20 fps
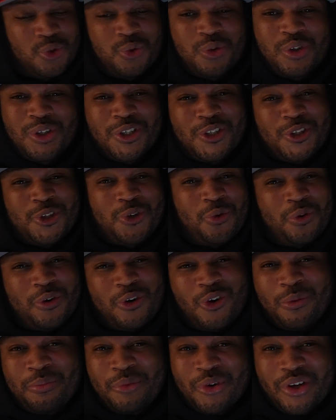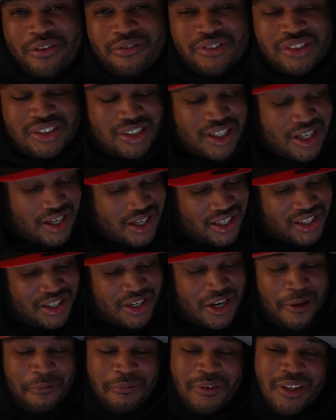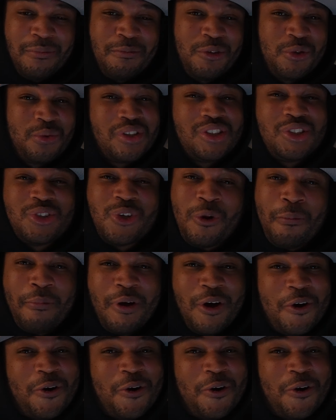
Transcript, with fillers: dude couldn't do it no more. He resigned. You know what I mean? I'm doing a joint on my